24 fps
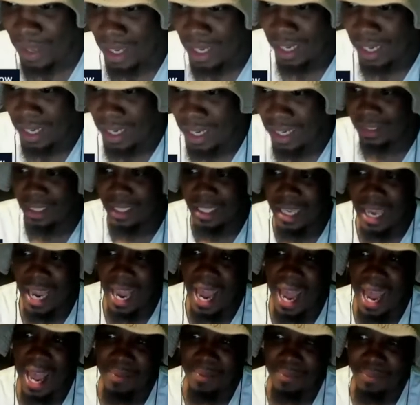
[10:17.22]
is a
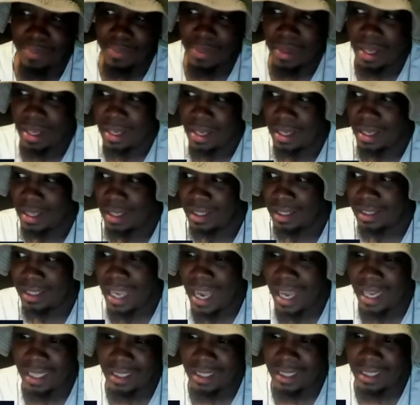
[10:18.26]
cat
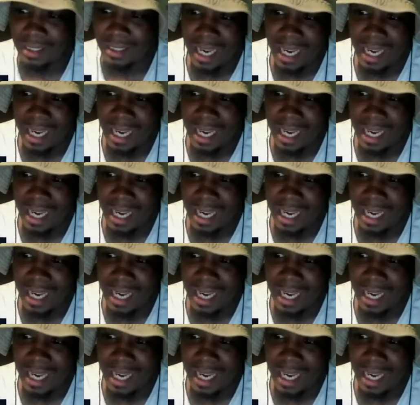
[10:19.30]
that is